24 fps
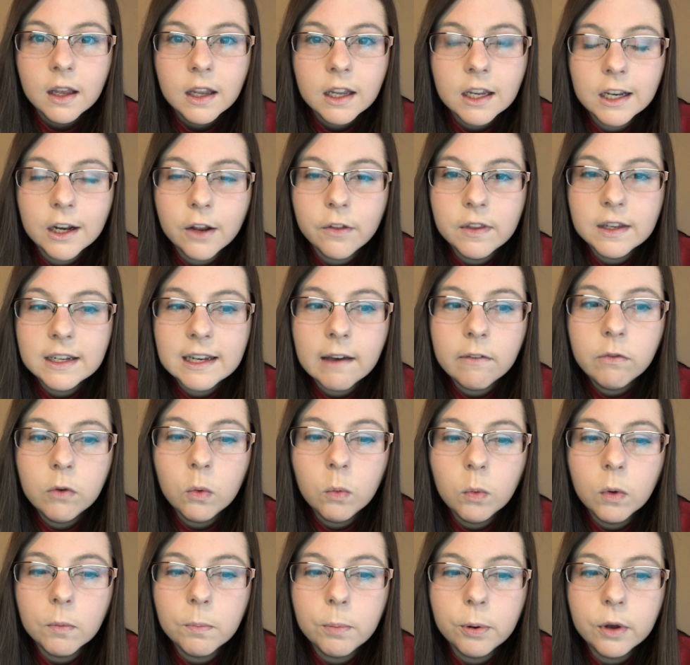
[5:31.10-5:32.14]
You know, the
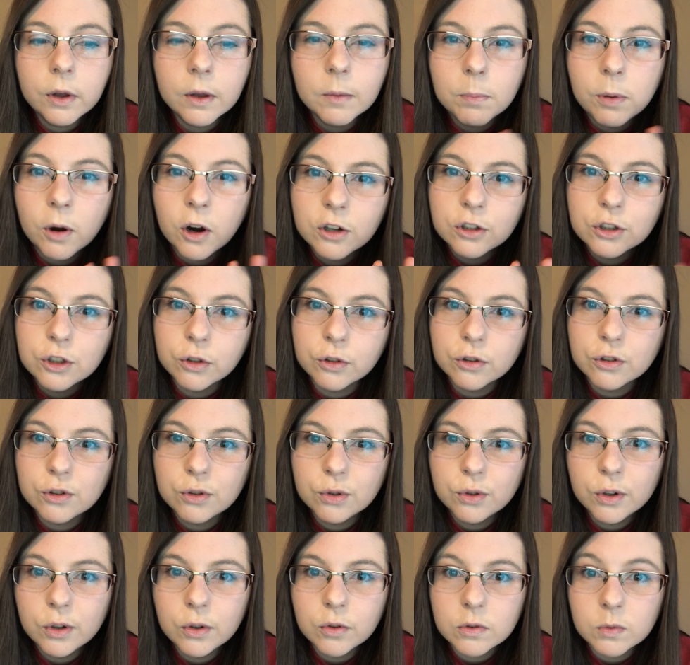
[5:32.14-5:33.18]
devil will put partial
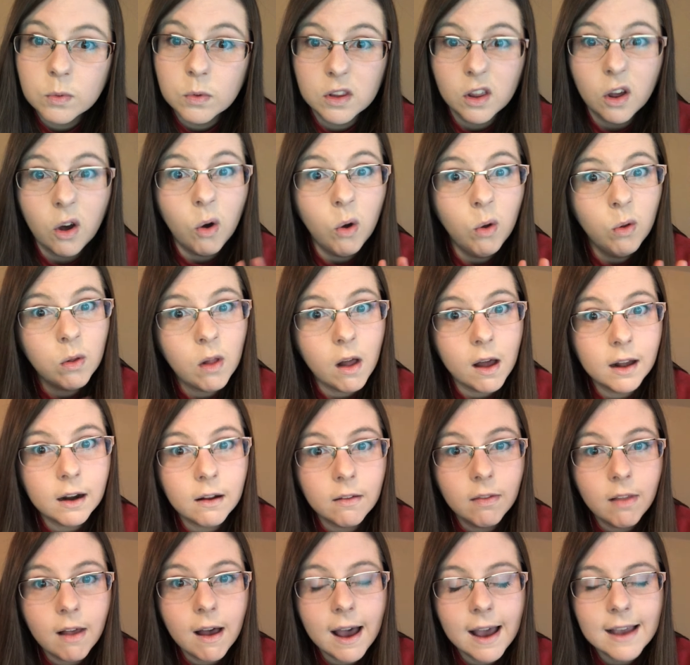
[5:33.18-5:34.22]
truths with a whole lot
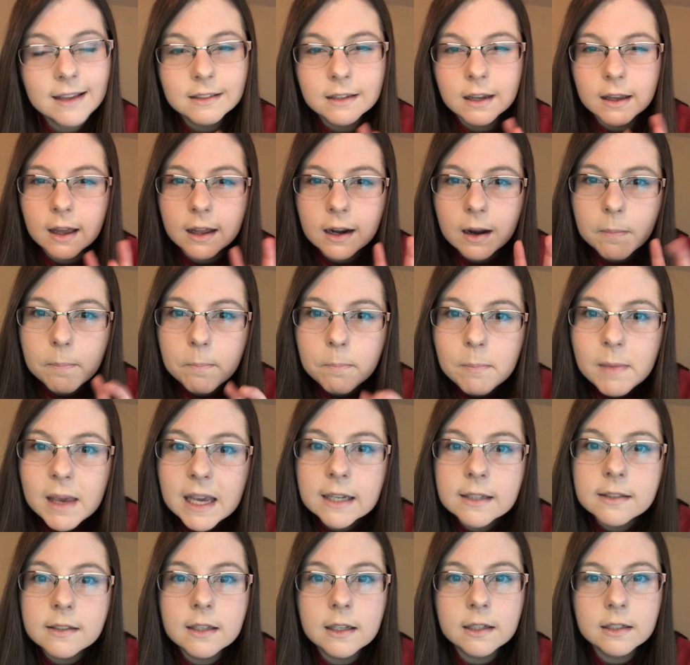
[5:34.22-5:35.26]
of lies and kind of
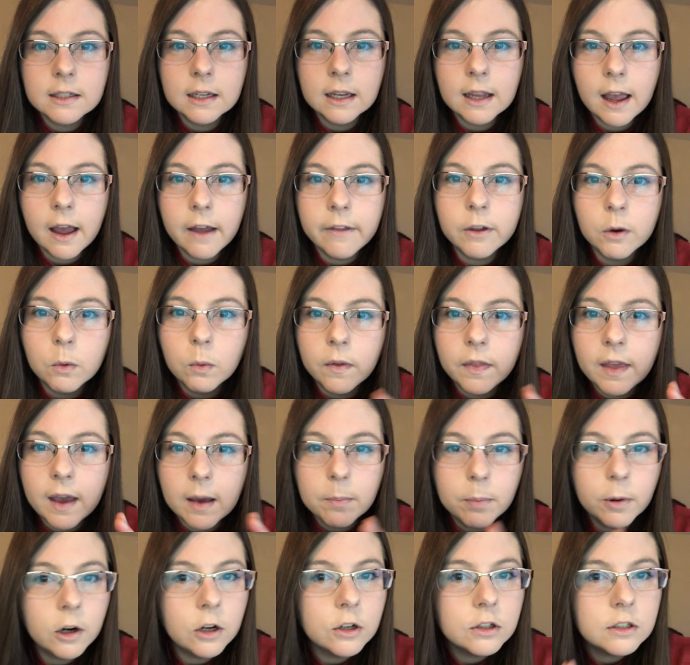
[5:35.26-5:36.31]
mix it together where
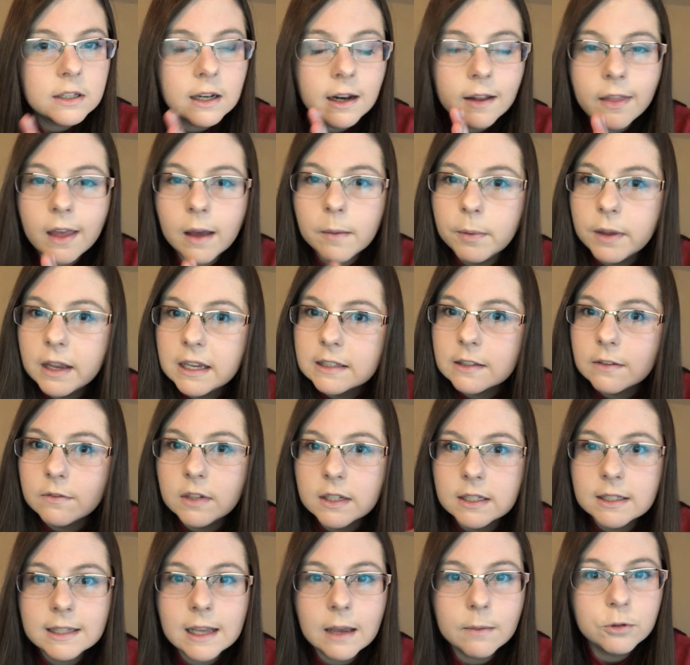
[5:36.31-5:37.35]
that person in that place of
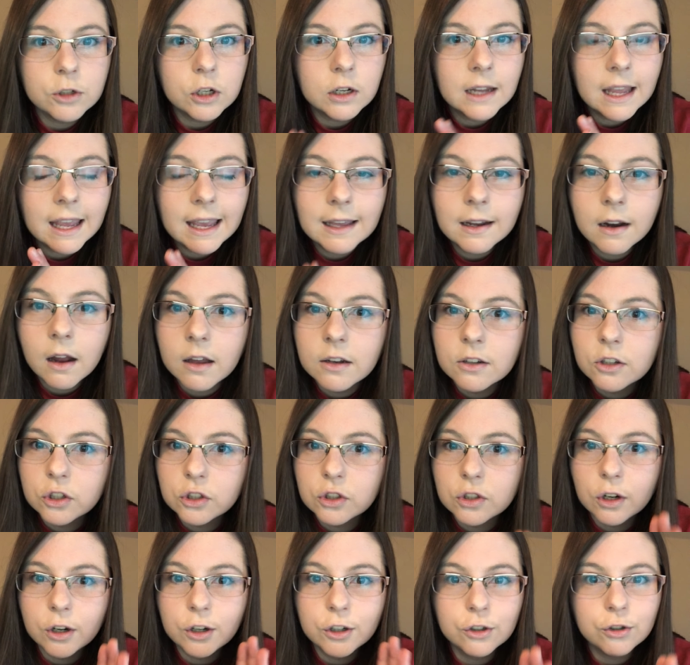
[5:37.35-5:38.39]
deception cannot
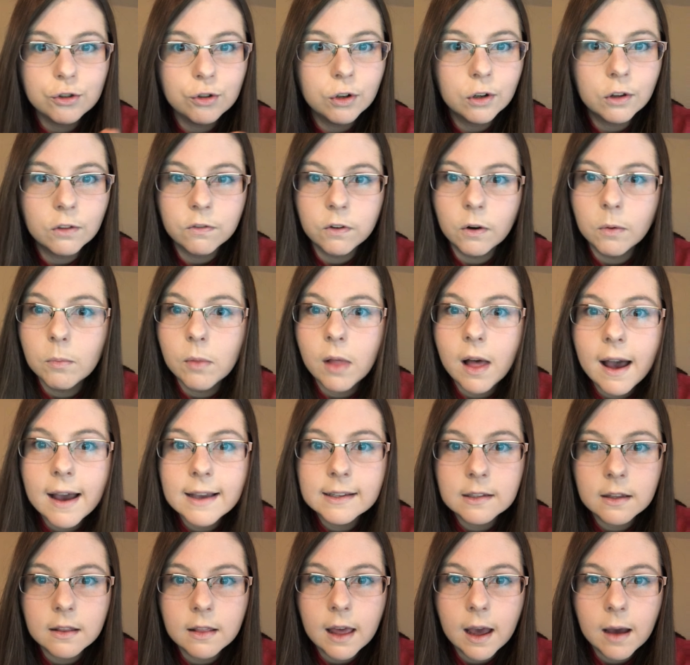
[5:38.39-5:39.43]
discern truth from
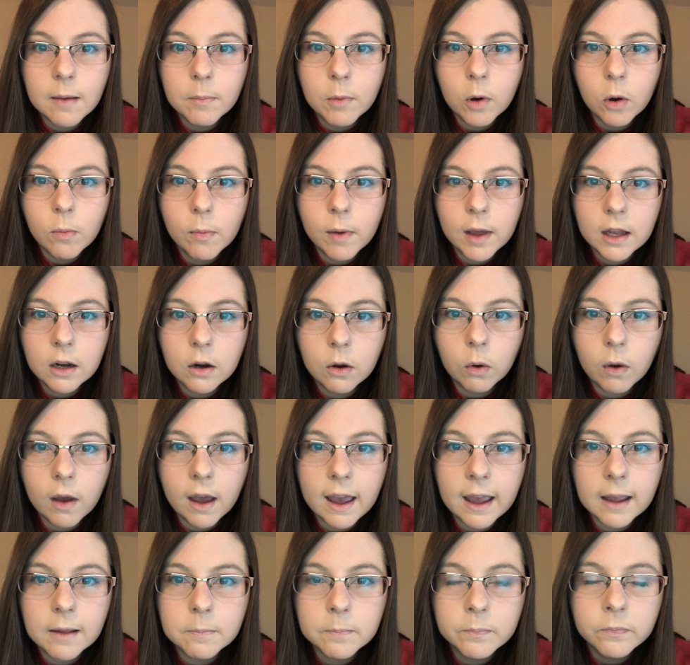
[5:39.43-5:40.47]
lies in that moment,
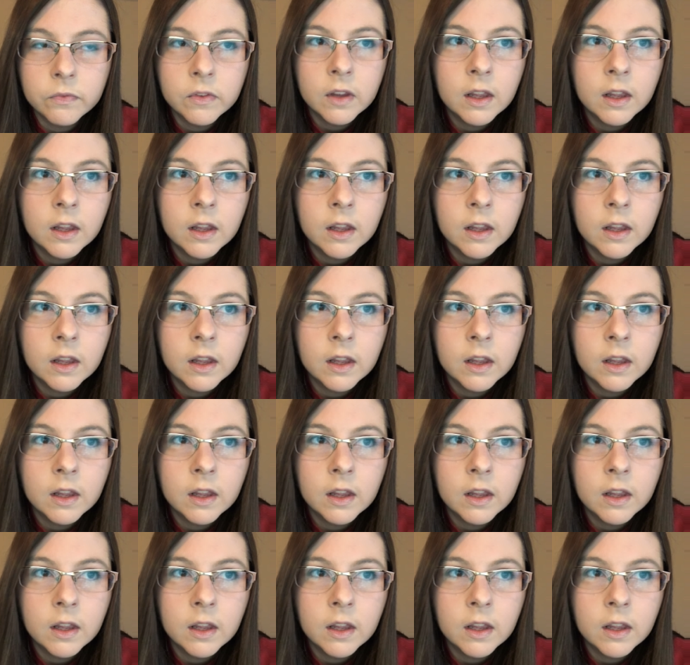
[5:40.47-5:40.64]
okay?